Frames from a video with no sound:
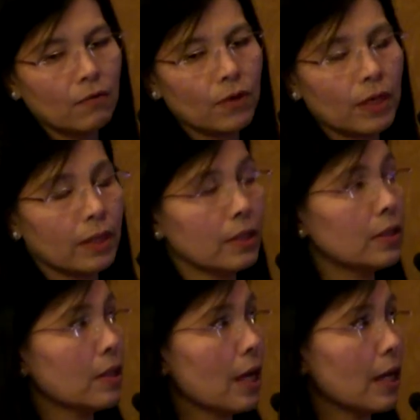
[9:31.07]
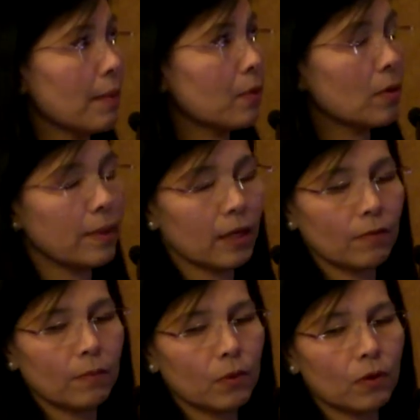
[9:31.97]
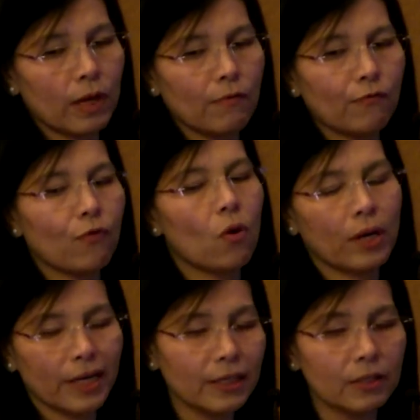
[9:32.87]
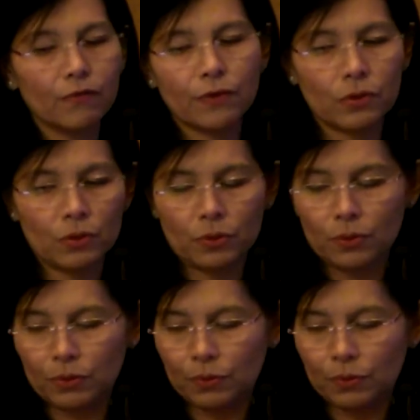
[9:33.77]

we design appropriate program for individual.